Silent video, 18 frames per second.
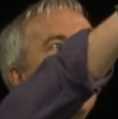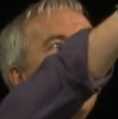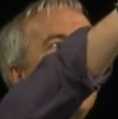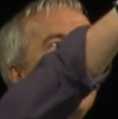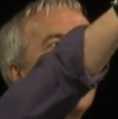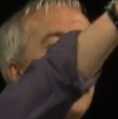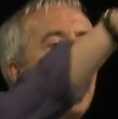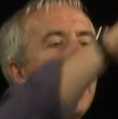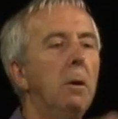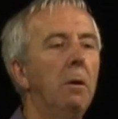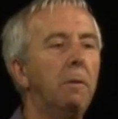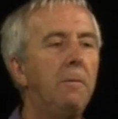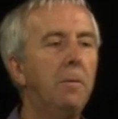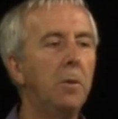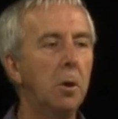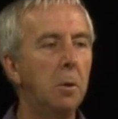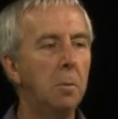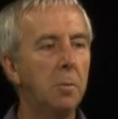There's A
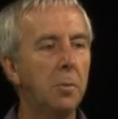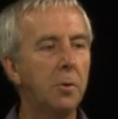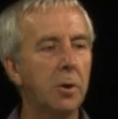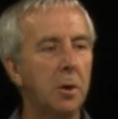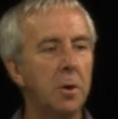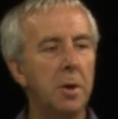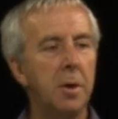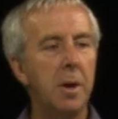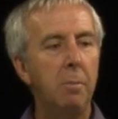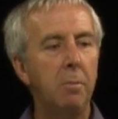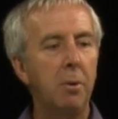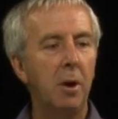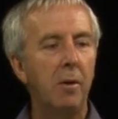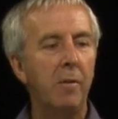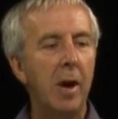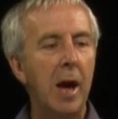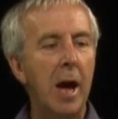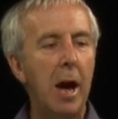of them, so the number
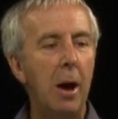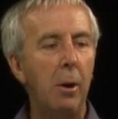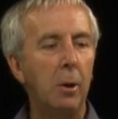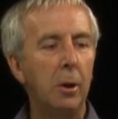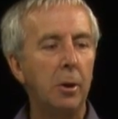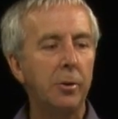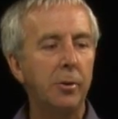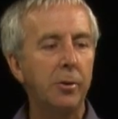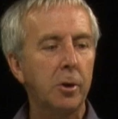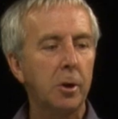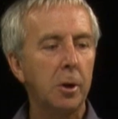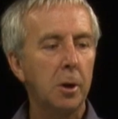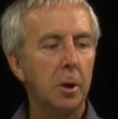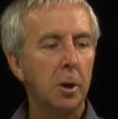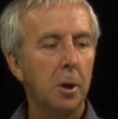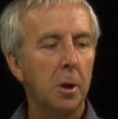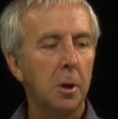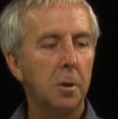of hours
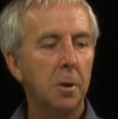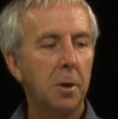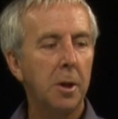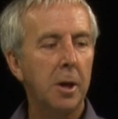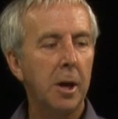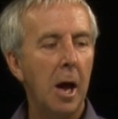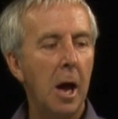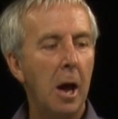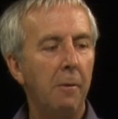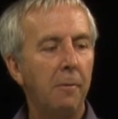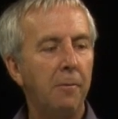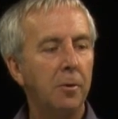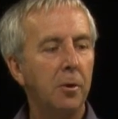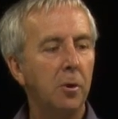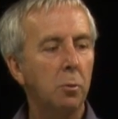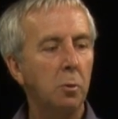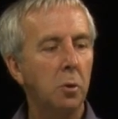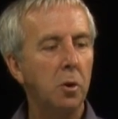that the
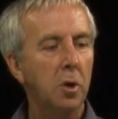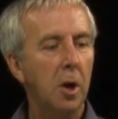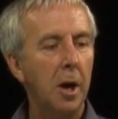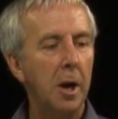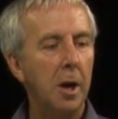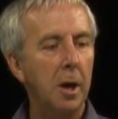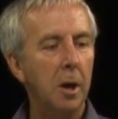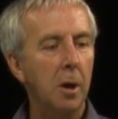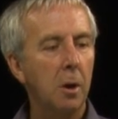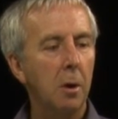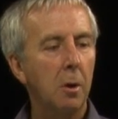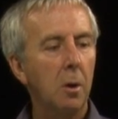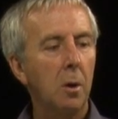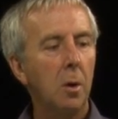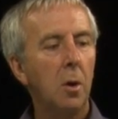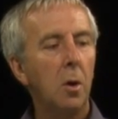alphas will take